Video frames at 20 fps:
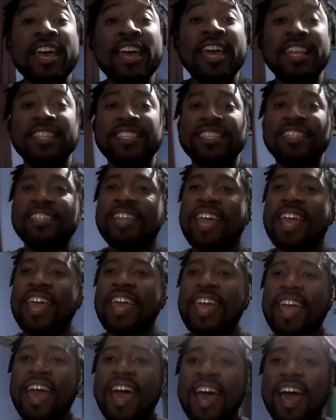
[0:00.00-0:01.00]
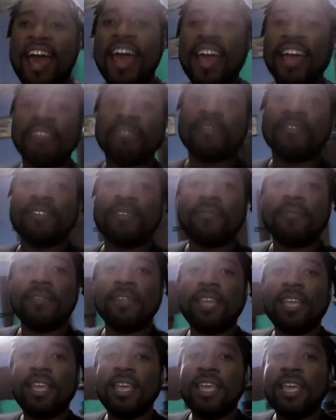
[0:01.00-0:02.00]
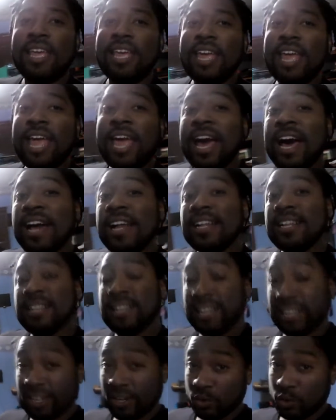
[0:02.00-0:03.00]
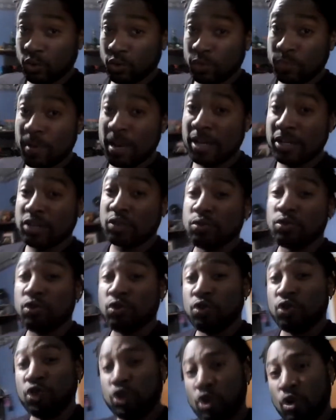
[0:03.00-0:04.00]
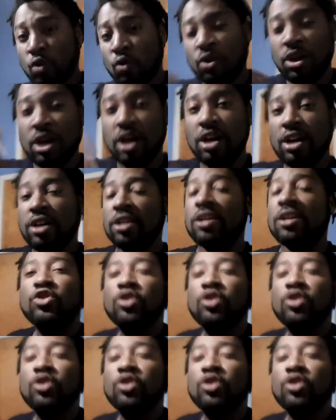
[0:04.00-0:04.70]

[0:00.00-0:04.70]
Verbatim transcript: And today I have something a little special to show y'all.